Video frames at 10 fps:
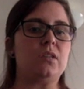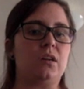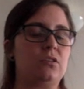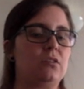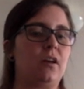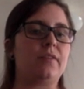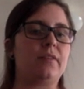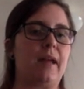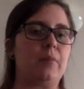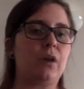cloth
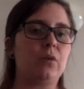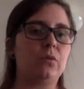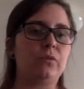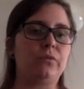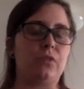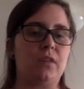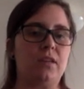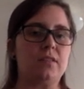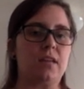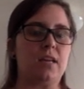lab coat for
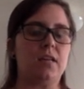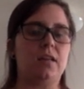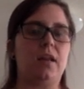things like